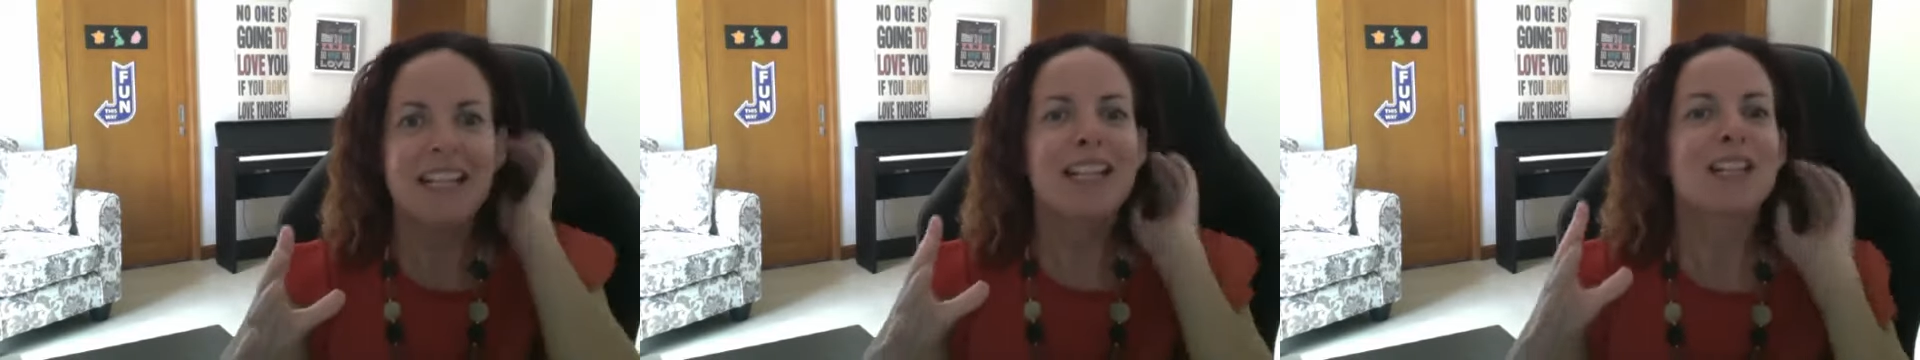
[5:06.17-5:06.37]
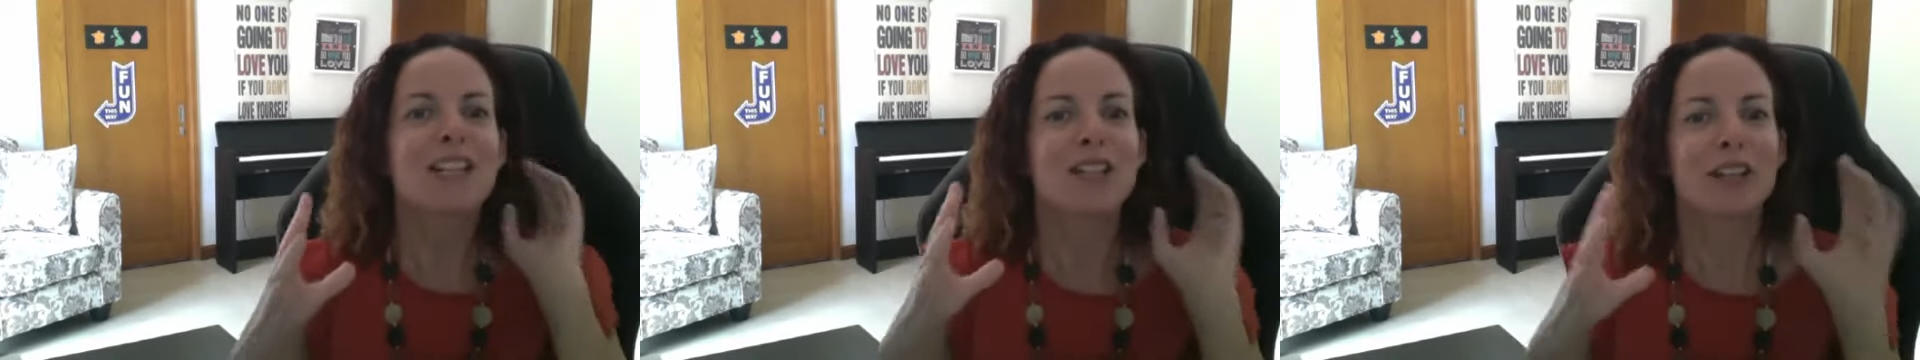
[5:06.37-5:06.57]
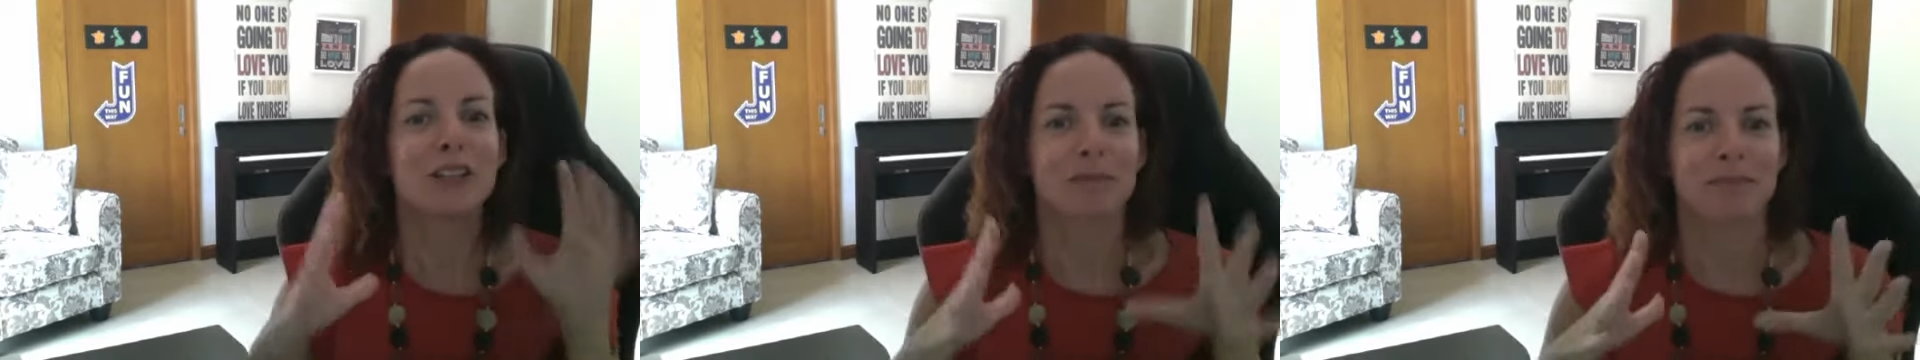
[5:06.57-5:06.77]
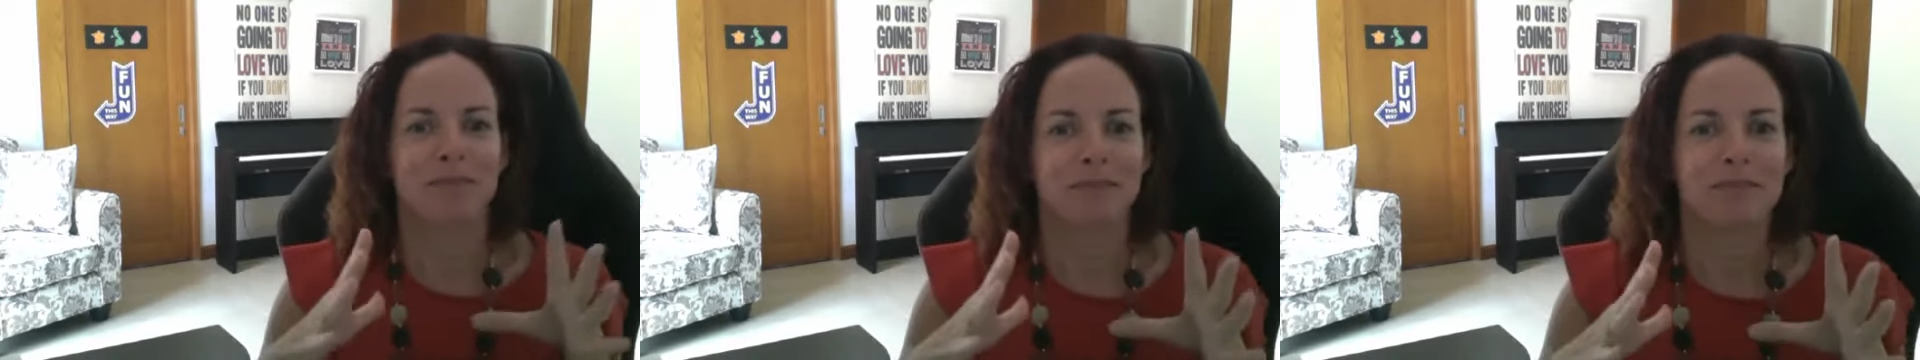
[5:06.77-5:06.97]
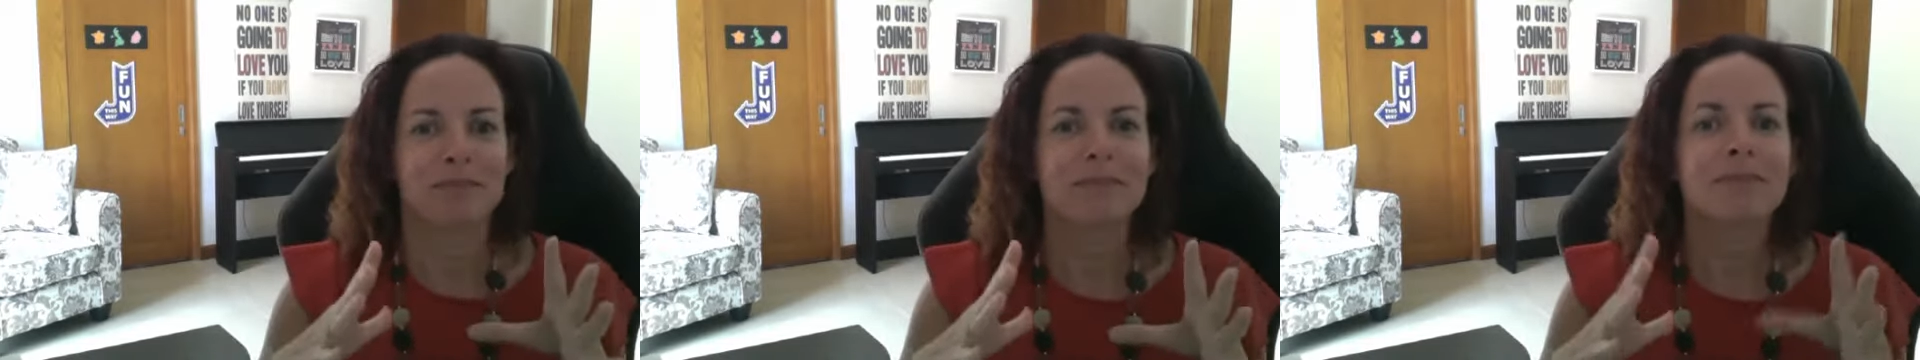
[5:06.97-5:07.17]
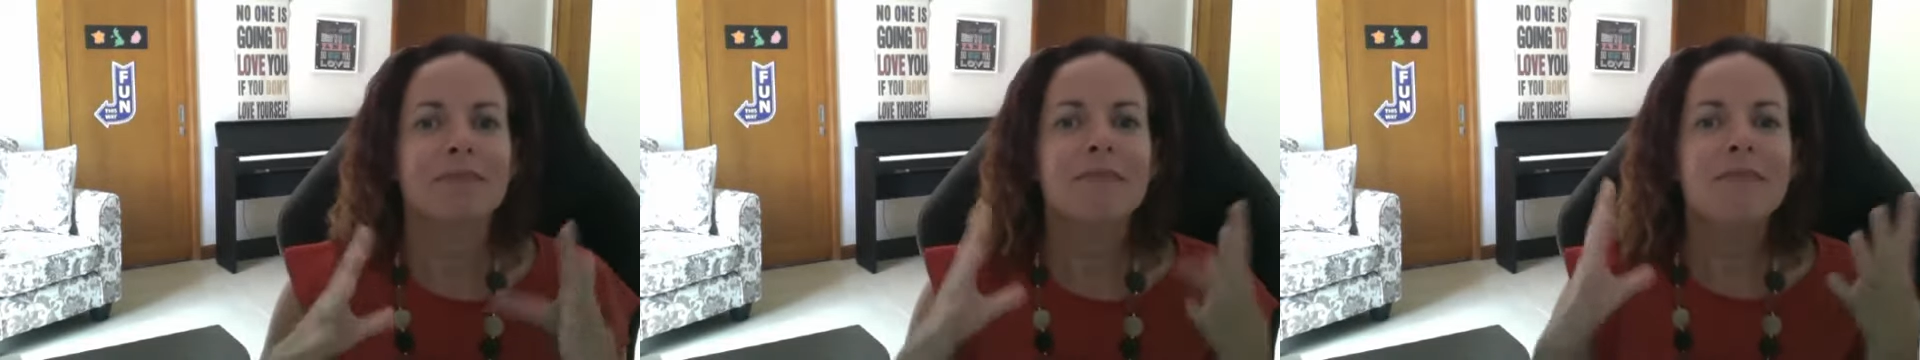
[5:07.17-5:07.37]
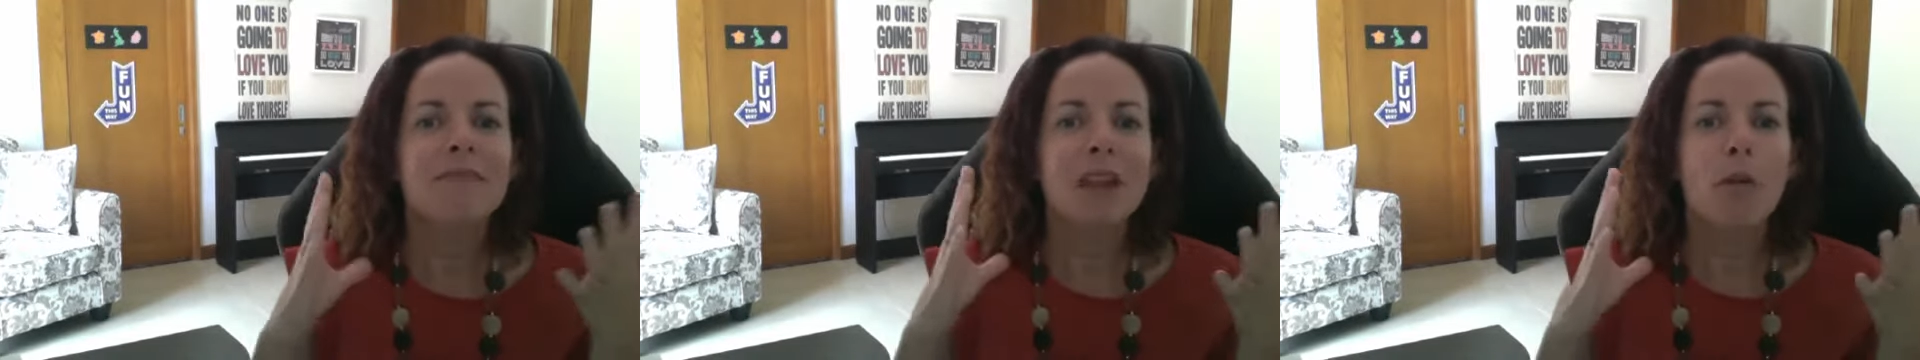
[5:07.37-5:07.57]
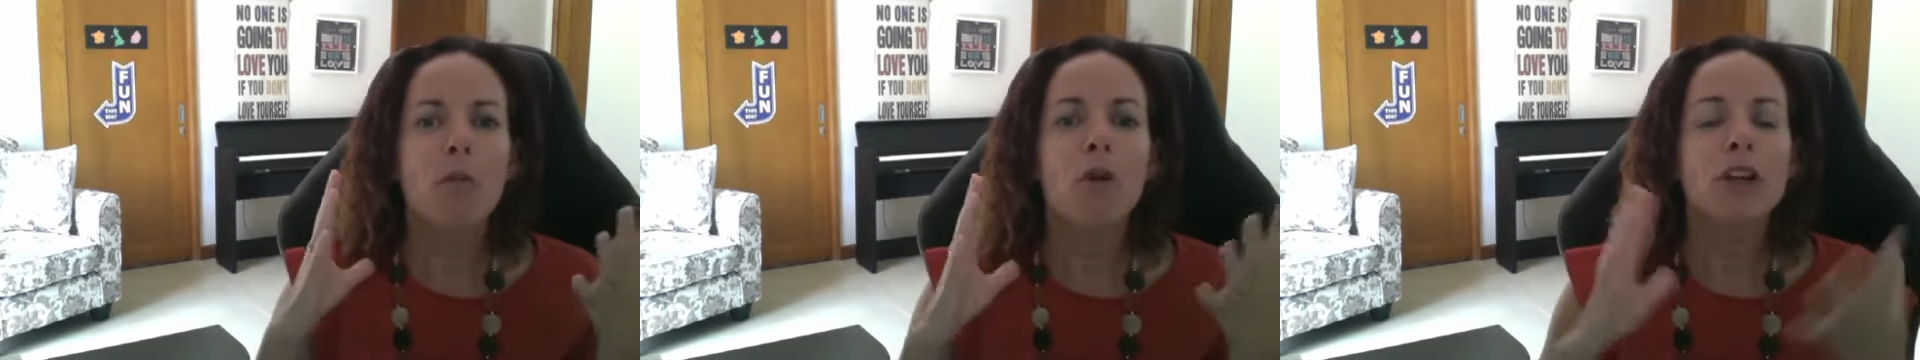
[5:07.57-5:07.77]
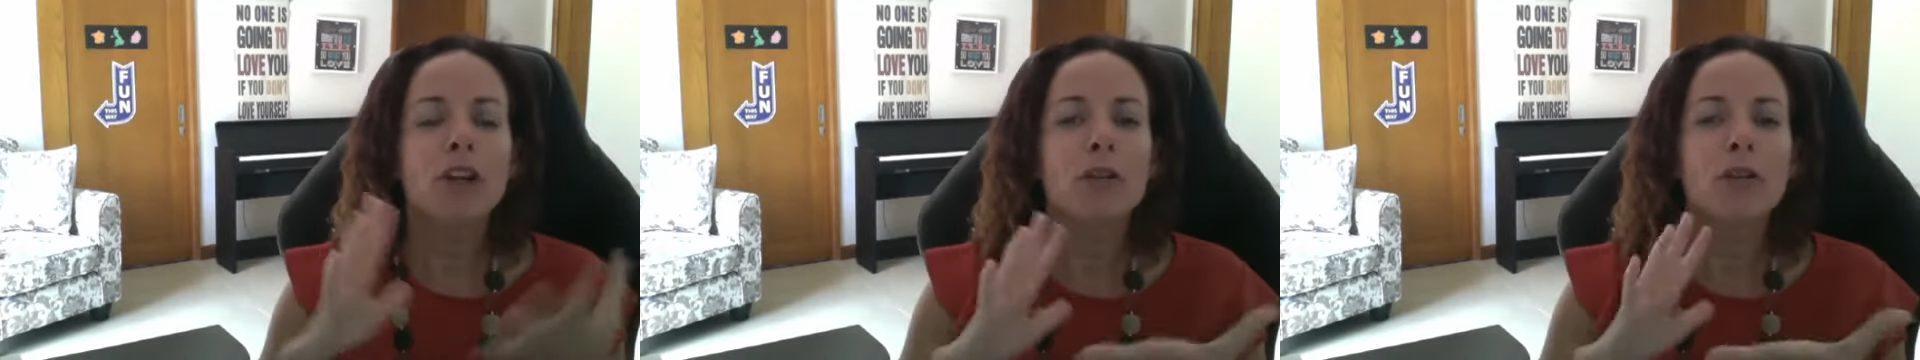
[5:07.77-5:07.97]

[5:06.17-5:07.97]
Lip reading: So what